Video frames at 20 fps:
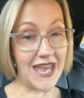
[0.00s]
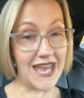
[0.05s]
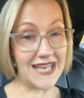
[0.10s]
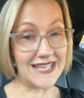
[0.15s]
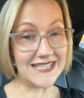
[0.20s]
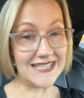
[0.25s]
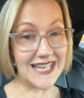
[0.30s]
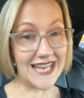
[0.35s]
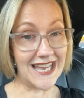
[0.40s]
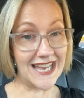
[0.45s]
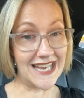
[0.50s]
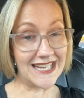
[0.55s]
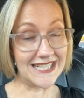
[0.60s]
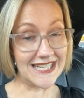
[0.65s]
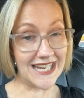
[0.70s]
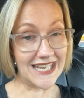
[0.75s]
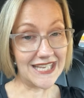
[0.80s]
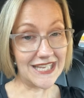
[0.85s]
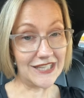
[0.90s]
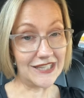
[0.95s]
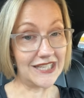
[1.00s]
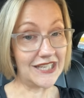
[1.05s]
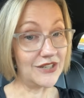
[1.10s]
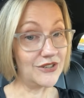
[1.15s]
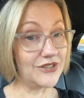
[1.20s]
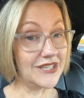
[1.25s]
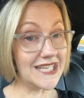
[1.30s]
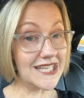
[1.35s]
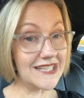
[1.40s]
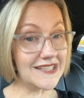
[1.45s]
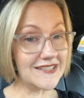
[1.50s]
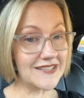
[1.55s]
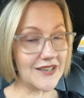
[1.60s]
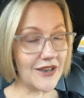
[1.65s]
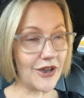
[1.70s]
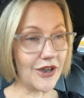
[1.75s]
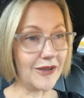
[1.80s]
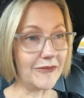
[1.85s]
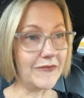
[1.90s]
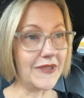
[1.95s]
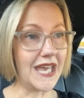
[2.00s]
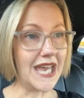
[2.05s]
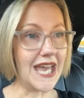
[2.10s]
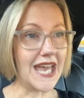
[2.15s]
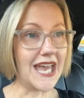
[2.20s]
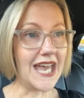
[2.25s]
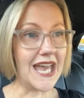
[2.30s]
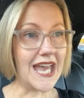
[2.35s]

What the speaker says: as they are taking their new kittens home.